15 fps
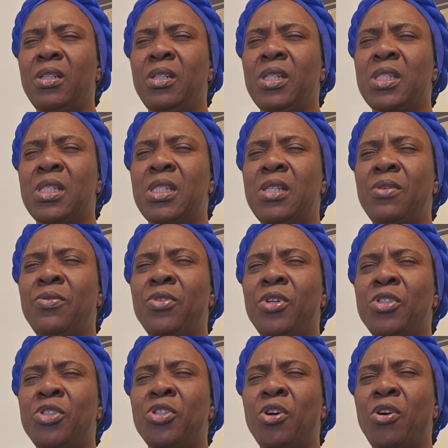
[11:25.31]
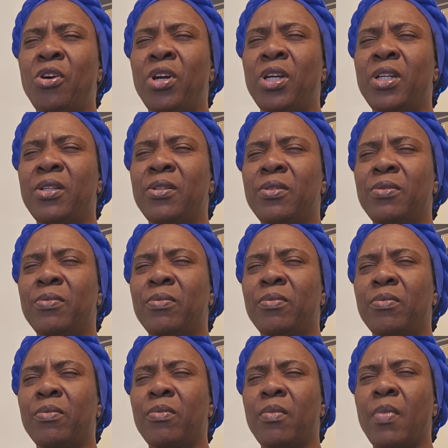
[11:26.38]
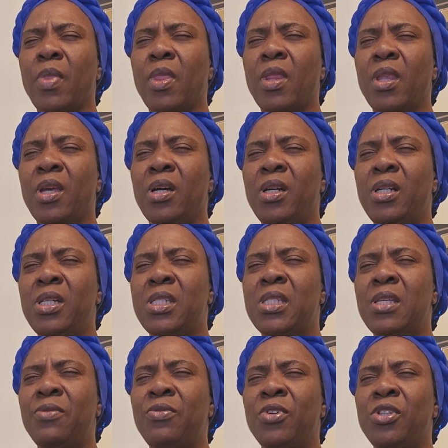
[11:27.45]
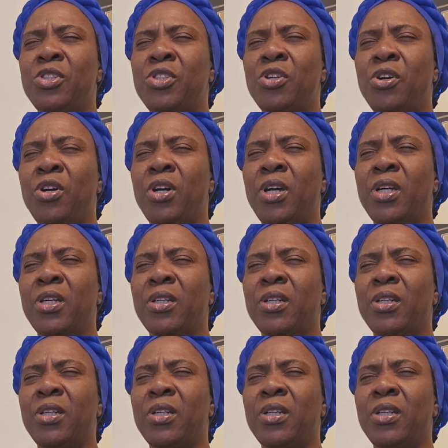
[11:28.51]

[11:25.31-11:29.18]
Receive your joy. Receive your joy.